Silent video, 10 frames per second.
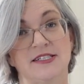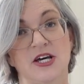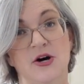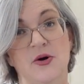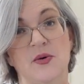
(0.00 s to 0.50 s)

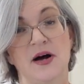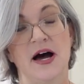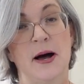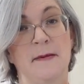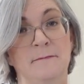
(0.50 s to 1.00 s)
So
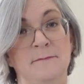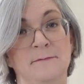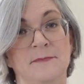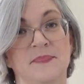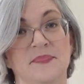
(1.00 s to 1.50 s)

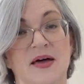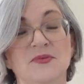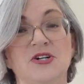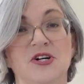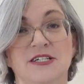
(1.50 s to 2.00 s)
that
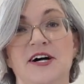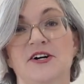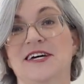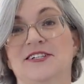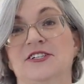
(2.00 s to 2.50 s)
was our entire
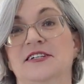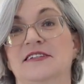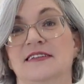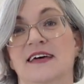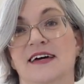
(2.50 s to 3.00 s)

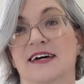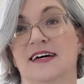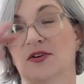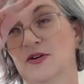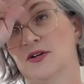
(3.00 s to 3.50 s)
kitchen,
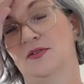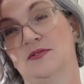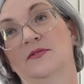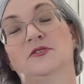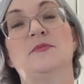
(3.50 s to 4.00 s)
and
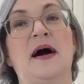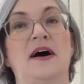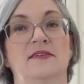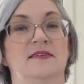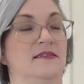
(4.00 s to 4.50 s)
it was
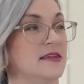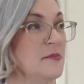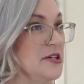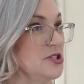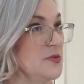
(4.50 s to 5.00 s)
about the
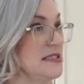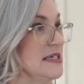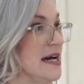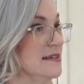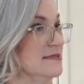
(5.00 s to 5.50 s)
budget we
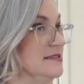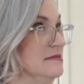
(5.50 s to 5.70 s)
set.